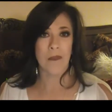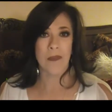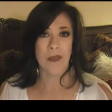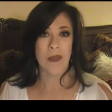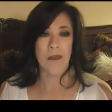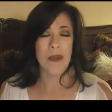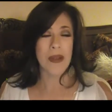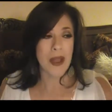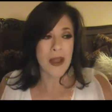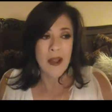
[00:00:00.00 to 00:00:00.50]

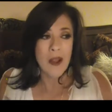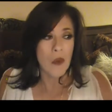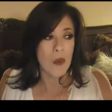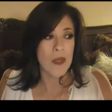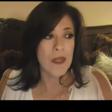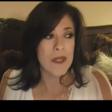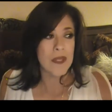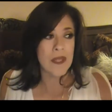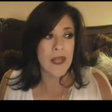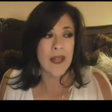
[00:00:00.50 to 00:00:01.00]
I
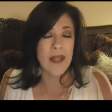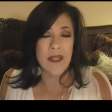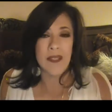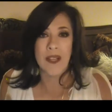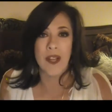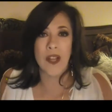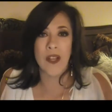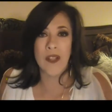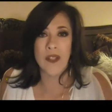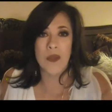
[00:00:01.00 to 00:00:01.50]
always say, as
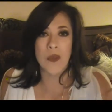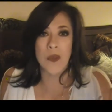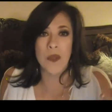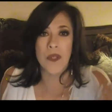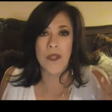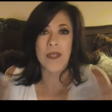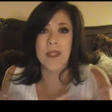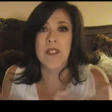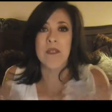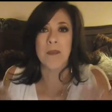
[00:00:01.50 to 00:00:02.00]
long as we're
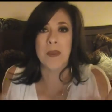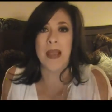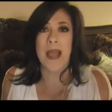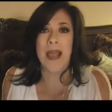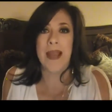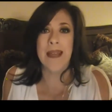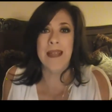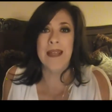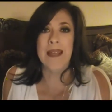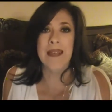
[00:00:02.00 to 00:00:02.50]
in this
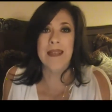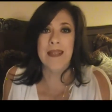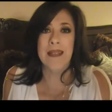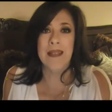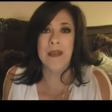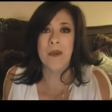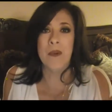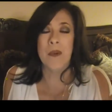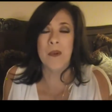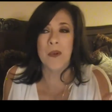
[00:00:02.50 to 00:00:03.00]

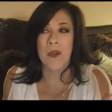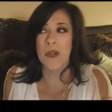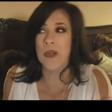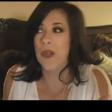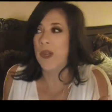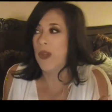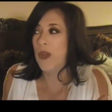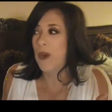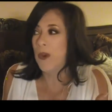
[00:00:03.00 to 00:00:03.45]
planet, we're